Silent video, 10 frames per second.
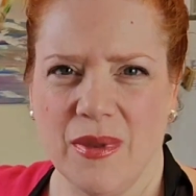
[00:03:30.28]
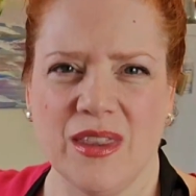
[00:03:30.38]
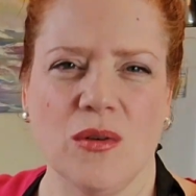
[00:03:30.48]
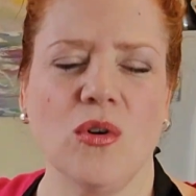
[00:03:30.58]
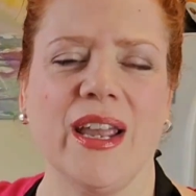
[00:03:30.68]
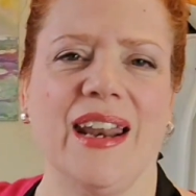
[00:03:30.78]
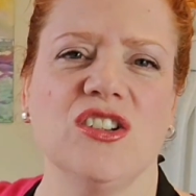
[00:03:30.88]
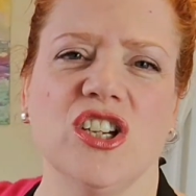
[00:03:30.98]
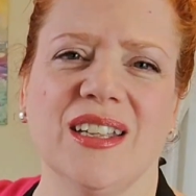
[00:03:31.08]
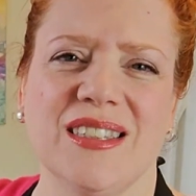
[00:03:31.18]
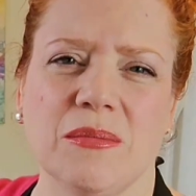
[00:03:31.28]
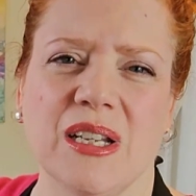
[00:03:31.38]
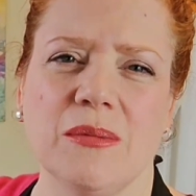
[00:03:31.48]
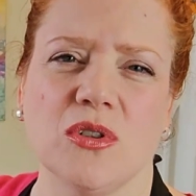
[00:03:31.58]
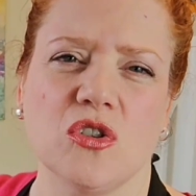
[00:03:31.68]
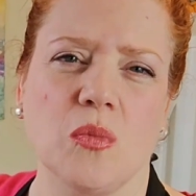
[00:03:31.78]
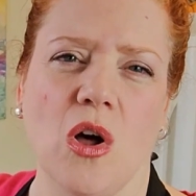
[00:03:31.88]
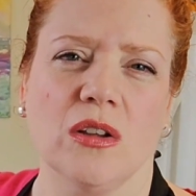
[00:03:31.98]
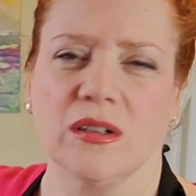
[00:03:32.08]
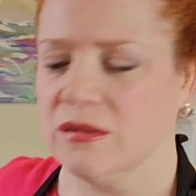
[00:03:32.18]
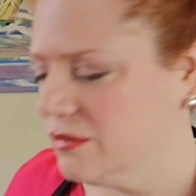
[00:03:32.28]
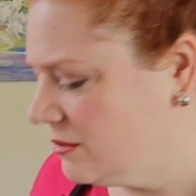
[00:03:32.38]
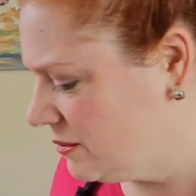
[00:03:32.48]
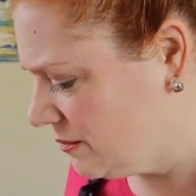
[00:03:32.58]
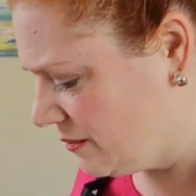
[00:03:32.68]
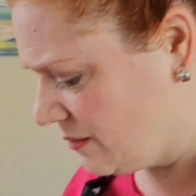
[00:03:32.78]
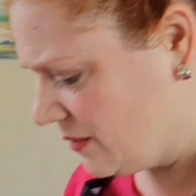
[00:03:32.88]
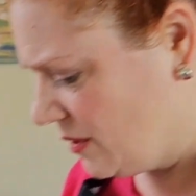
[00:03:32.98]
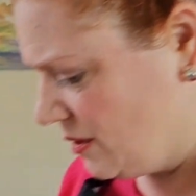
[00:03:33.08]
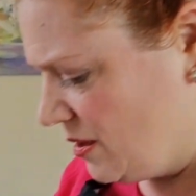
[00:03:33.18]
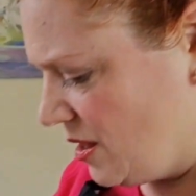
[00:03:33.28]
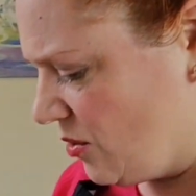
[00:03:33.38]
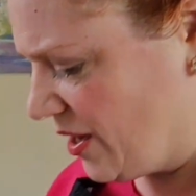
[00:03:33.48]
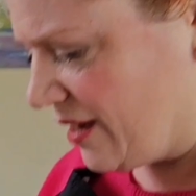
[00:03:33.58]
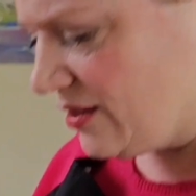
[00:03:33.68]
the organic chickens sometimes are smaller. Okay,